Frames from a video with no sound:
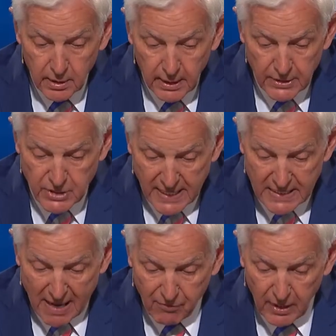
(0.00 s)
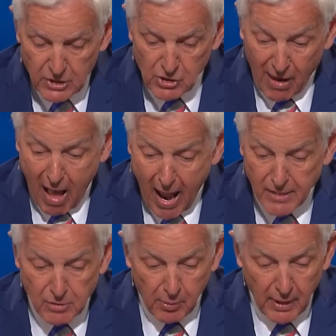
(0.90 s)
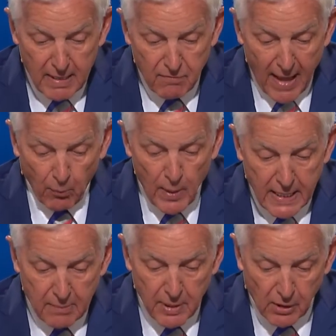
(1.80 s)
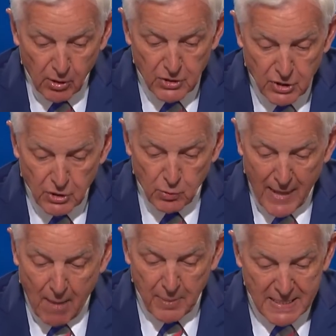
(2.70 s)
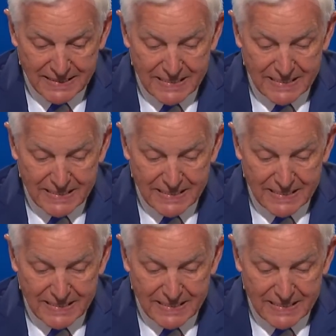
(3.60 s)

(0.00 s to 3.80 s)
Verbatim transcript: It's a devilish lie to believe that we can be Christians without being